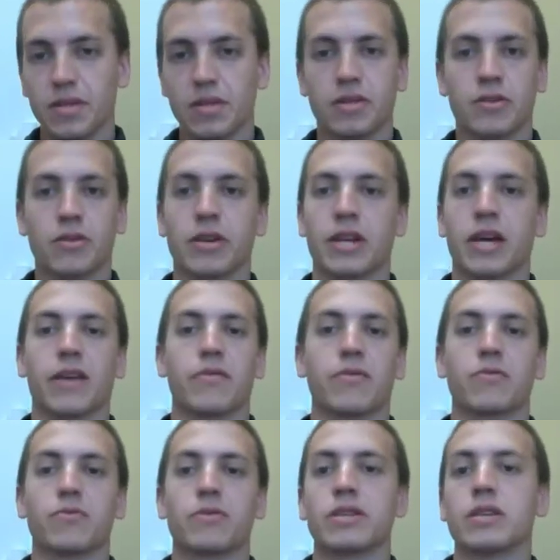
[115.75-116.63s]
they're going to have
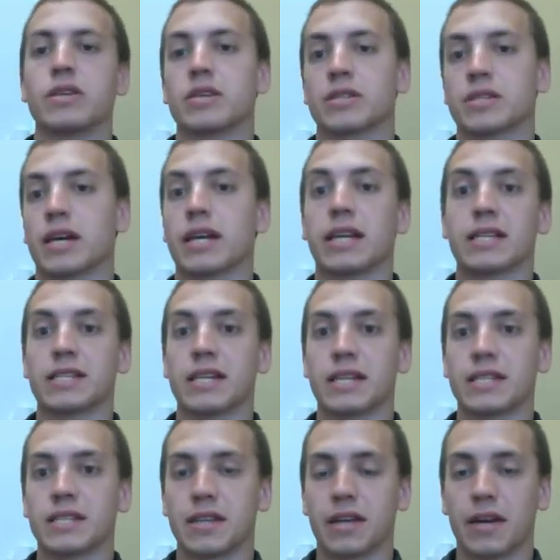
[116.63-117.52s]
a really exciting day
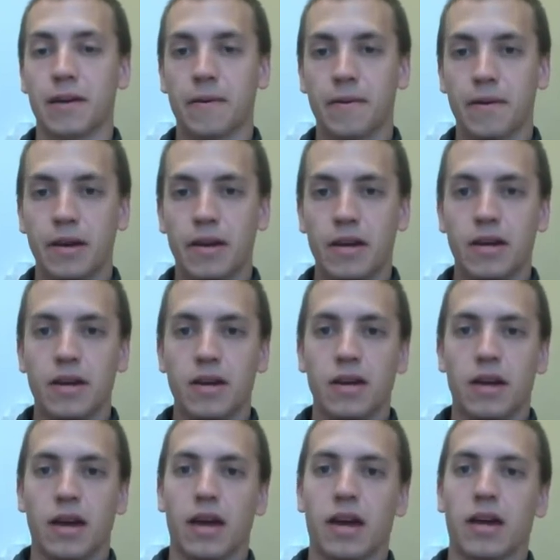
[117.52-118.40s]
today,
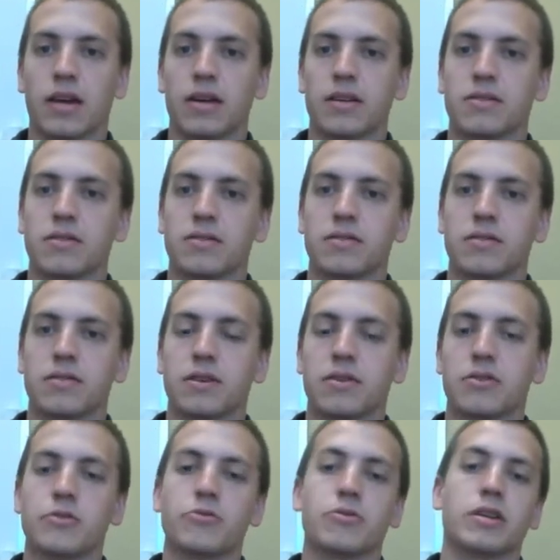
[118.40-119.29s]
and
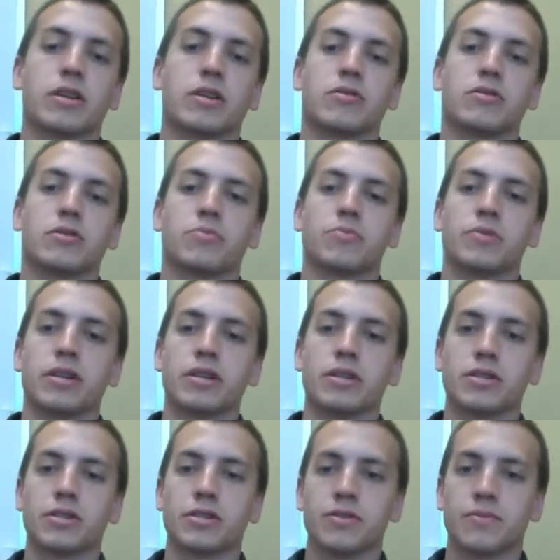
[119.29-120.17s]
they're doing cued
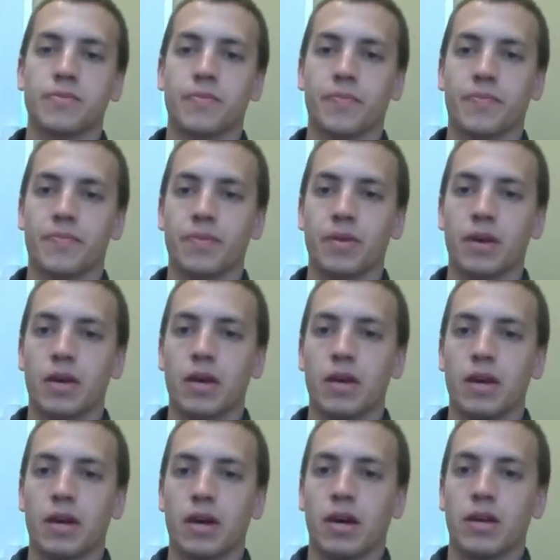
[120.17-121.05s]
speech,
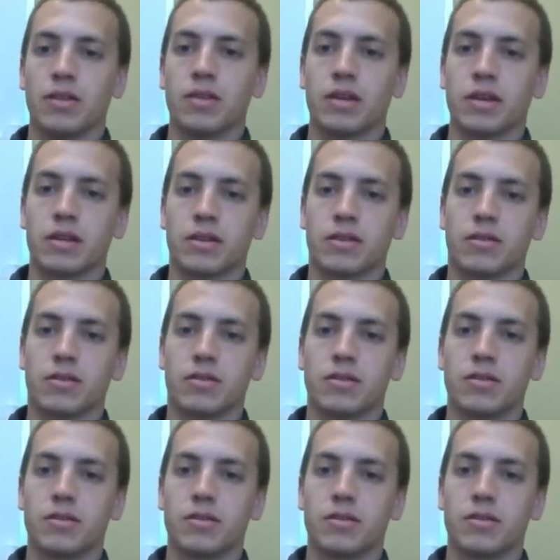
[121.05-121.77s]
and then